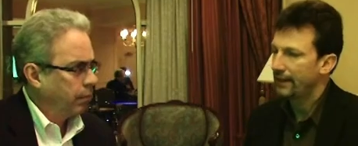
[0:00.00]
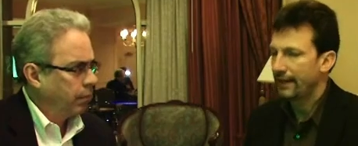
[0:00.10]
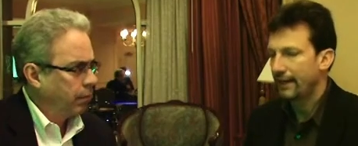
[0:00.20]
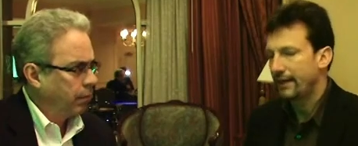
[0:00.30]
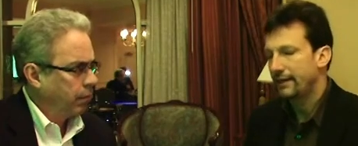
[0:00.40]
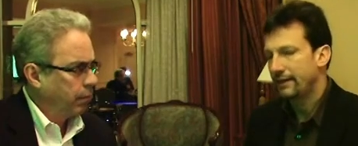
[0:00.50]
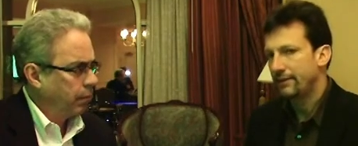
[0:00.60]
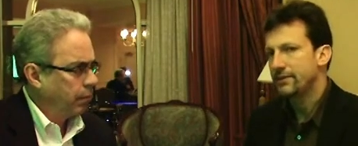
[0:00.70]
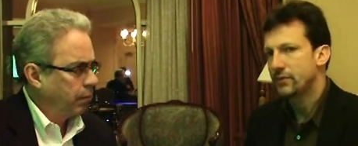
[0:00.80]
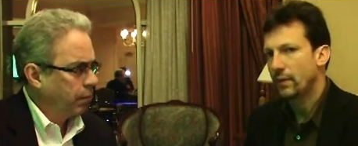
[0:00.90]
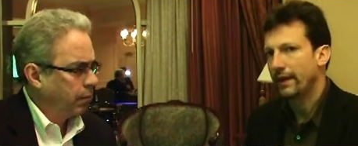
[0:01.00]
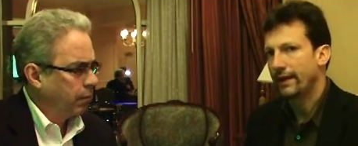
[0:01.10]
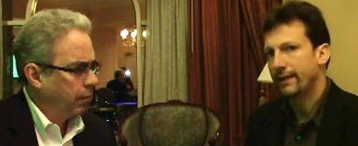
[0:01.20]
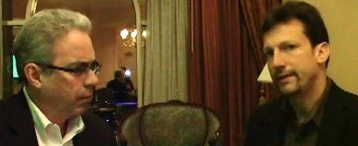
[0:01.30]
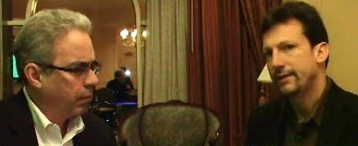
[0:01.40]
Speaker 1: And in this
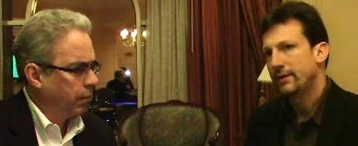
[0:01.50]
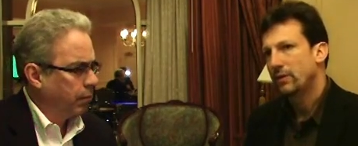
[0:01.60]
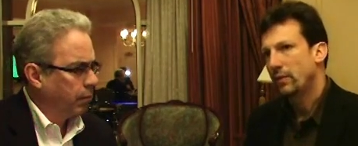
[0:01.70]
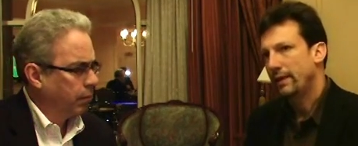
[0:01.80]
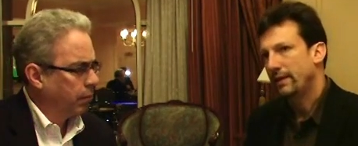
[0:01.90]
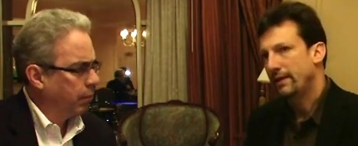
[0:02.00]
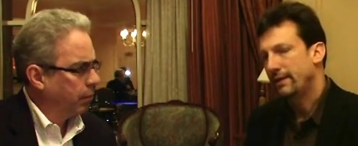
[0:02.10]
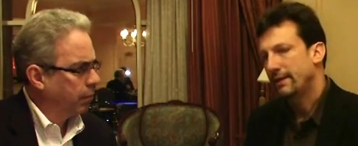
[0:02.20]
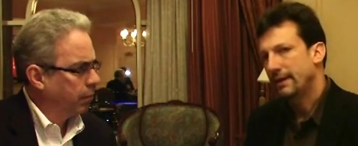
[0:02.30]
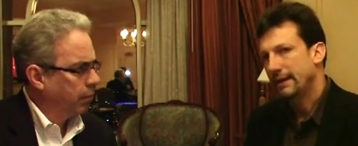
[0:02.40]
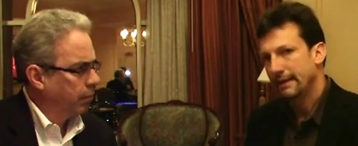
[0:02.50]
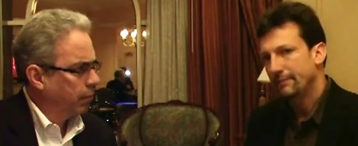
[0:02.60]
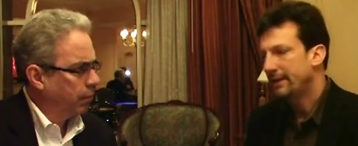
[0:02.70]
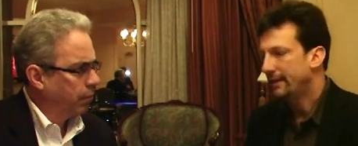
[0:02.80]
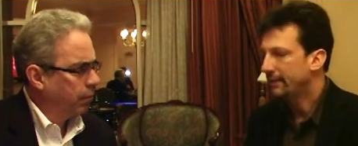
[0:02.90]
way, we
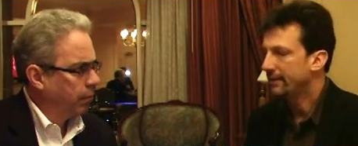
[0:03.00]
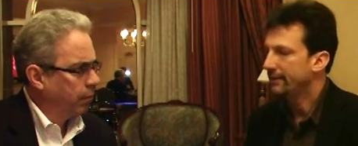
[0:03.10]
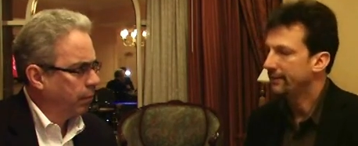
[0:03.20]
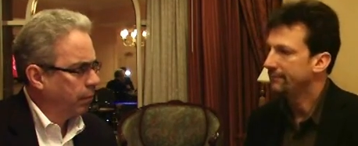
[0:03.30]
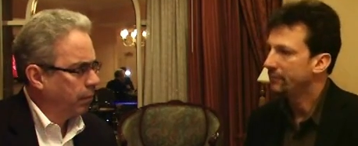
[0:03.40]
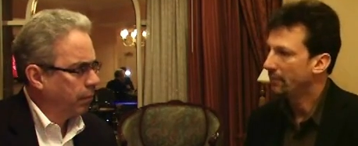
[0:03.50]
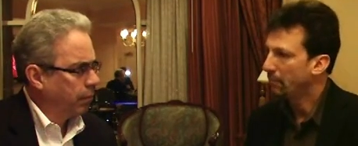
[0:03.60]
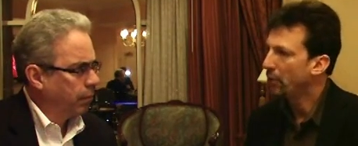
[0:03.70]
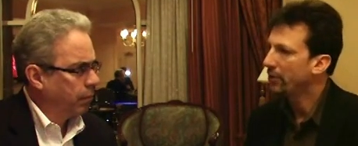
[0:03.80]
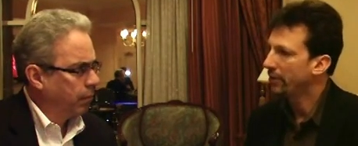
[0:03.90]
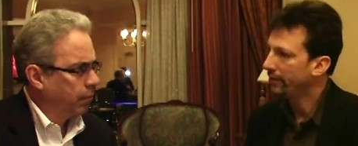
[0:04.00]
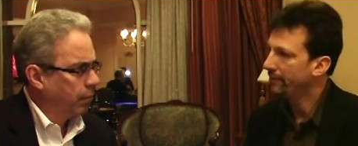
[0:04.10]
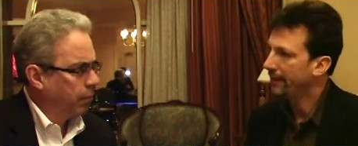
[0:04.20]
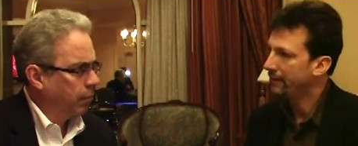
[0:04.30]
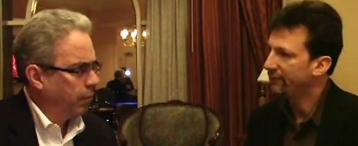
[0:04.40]
eliminate the, the burden on the
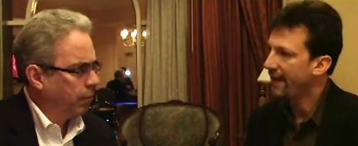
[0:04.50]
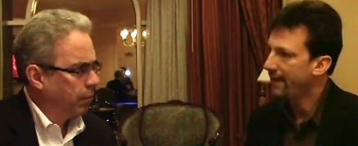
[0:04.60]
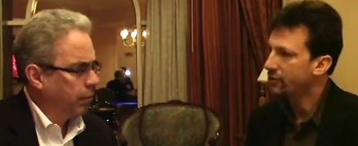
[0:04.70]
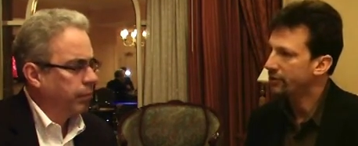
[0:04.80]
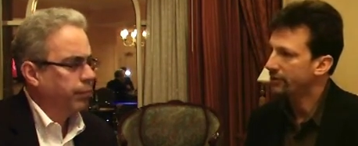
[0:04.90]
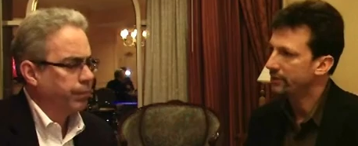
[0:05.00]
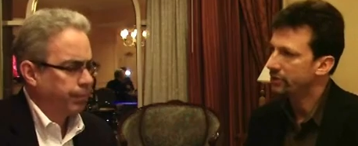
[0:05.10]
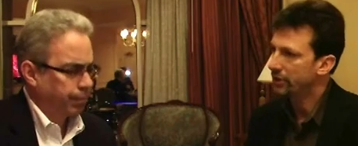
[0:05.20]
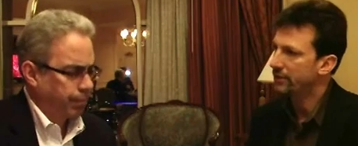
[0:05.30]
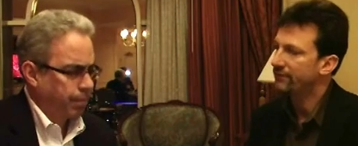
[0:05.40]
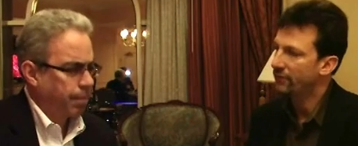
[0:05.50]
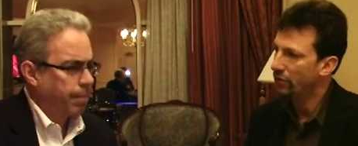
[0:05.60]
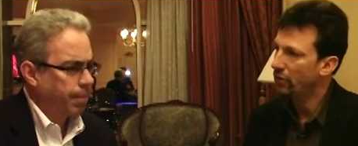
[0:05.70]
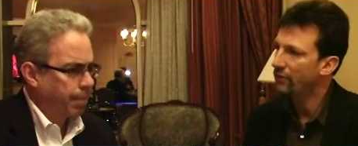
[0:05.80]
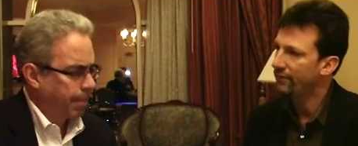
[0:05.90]
manufacturer to
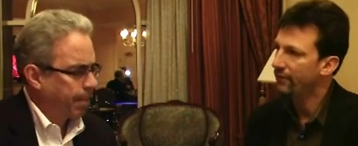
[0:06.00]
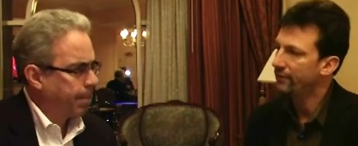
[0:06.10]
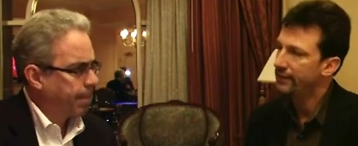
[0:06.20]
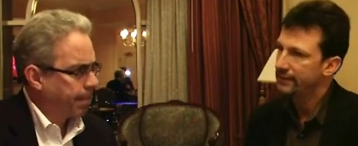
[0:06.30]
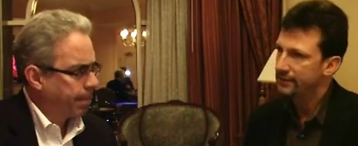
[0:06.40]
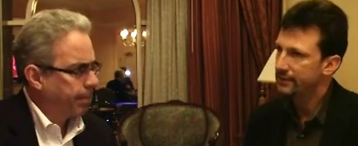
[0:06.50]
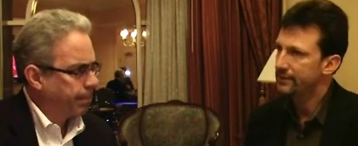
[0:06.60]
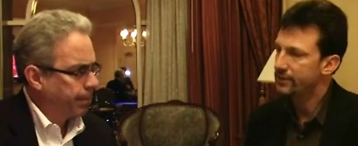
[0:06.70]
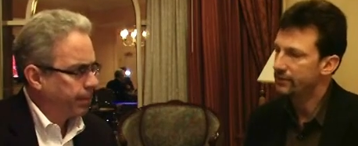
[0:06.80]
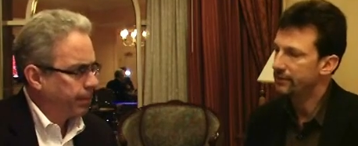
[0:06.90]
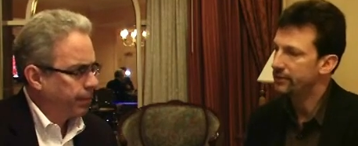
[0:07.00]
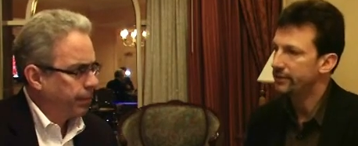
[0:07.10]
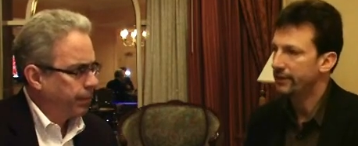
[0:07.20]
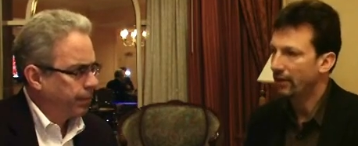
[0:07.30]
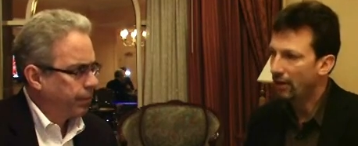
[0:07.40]
convert over to this new
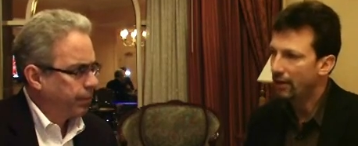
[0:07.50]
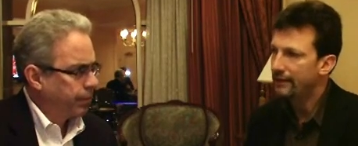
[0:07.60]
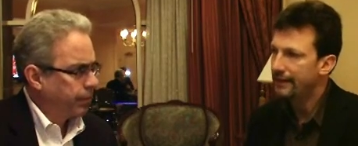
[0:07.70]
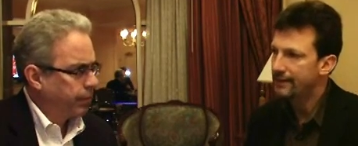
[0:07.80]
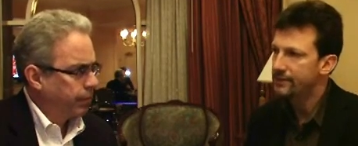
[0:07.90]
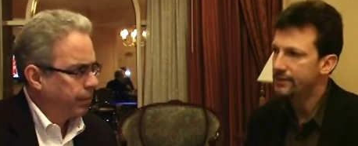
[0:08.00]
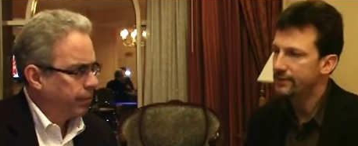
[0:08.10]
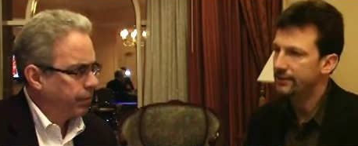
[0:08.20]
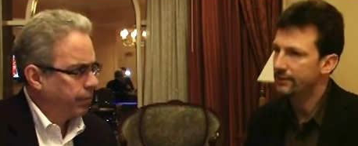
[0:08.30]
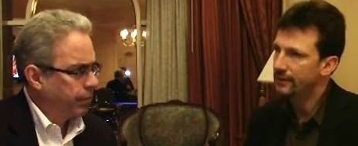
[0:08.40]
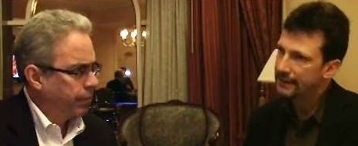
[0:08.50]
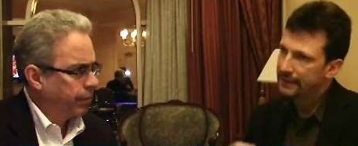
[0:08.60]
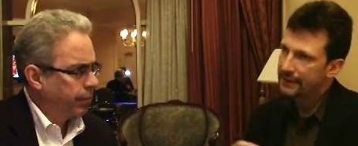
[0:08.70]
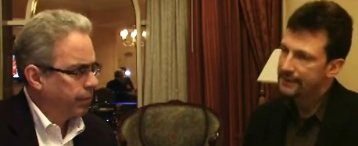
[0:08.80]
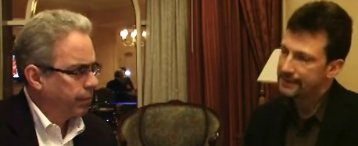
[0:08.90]
material. All he has to do
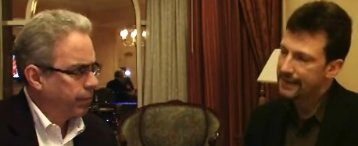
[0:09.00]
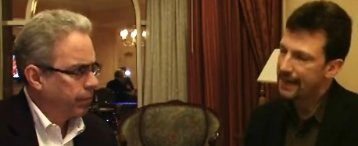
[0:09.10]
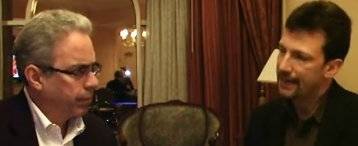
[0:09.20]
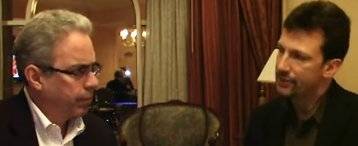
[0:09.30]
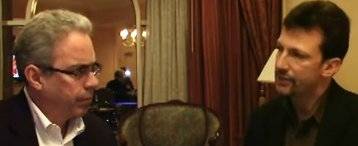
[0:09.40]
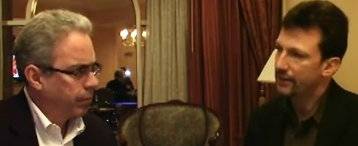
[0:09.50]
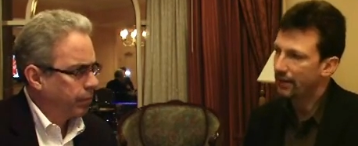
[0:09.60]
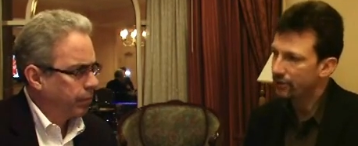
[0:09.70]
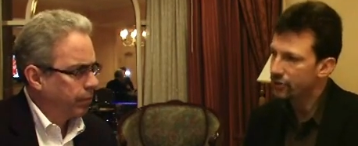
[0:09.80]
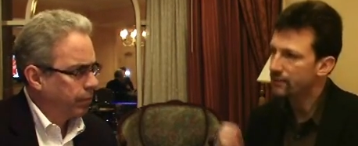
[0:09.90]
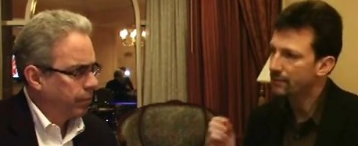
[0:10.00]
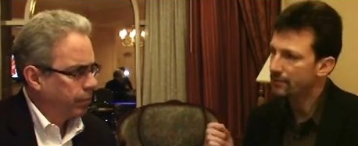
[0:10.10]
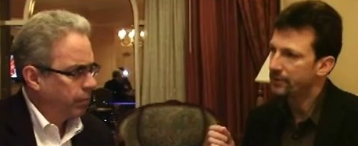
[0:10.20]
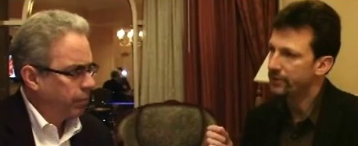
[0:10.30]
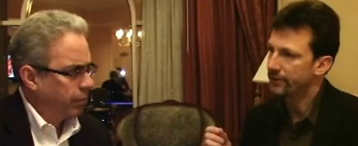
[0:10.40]
is attach our strip of
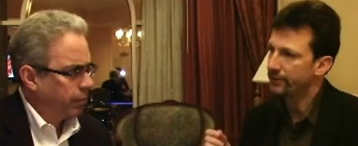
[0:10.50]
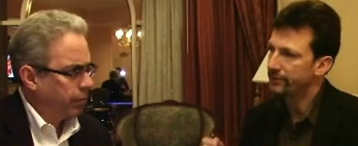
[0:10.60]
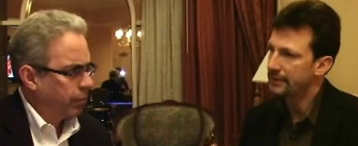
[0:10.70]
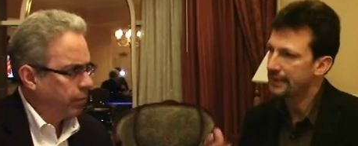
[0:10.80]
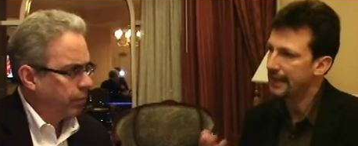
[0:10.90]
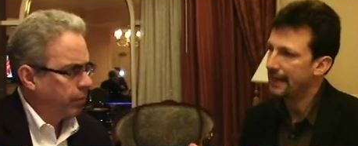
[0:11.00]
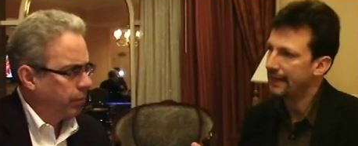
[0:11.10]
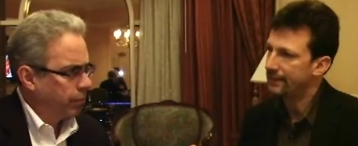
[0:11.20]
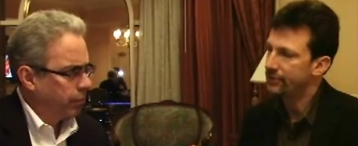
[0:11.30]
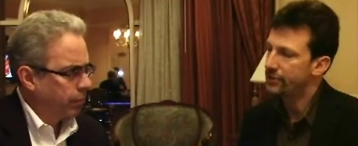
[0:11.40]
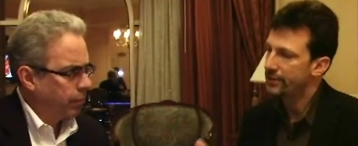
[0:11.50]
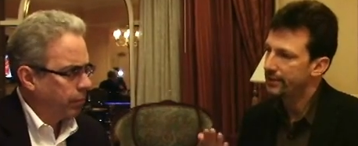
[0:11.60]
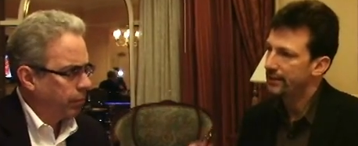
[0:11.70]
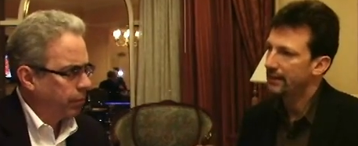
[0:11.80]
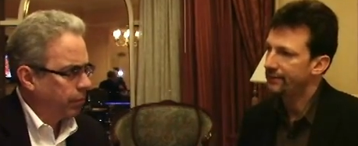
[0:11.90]
material to the edge
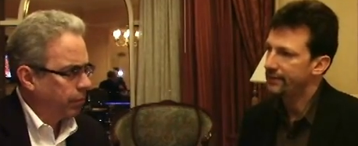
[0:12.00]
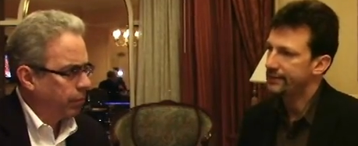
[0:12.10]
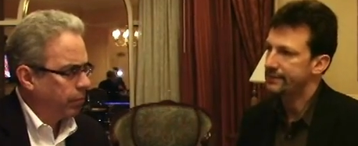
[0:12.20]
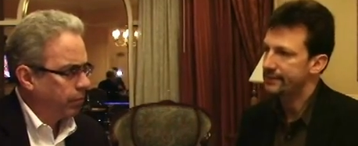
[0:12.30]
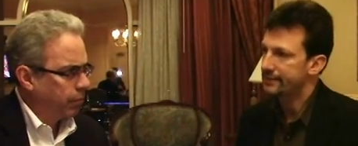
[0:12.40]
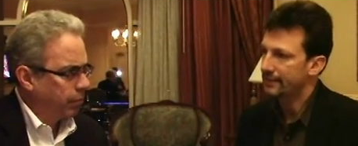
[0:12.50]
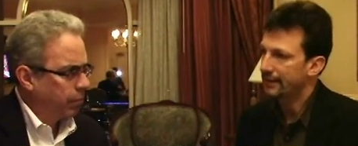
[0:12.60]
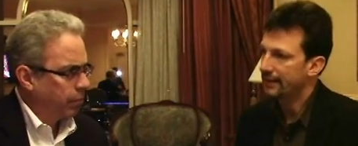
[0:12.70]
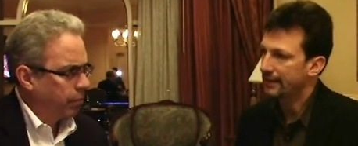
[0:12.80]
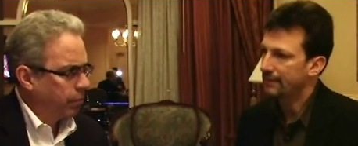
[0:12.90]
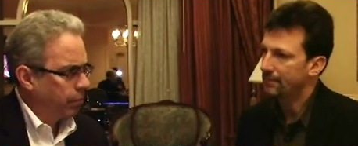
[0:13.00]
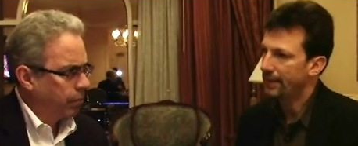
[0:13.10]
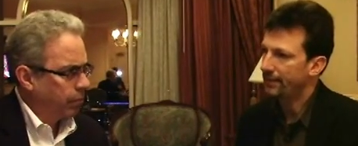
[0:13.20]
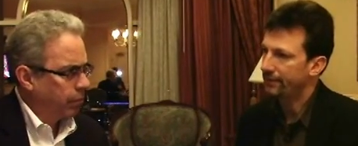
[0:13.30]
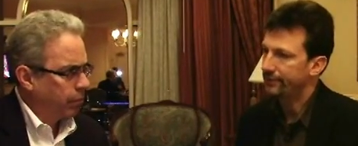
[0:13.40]
of his existing light guide
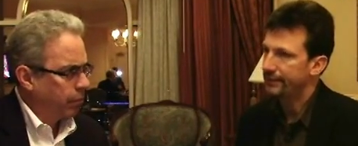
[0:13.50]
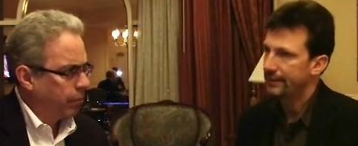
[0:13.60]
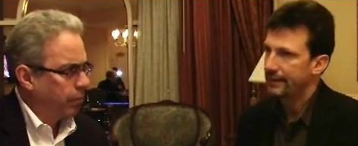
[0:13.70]
panel,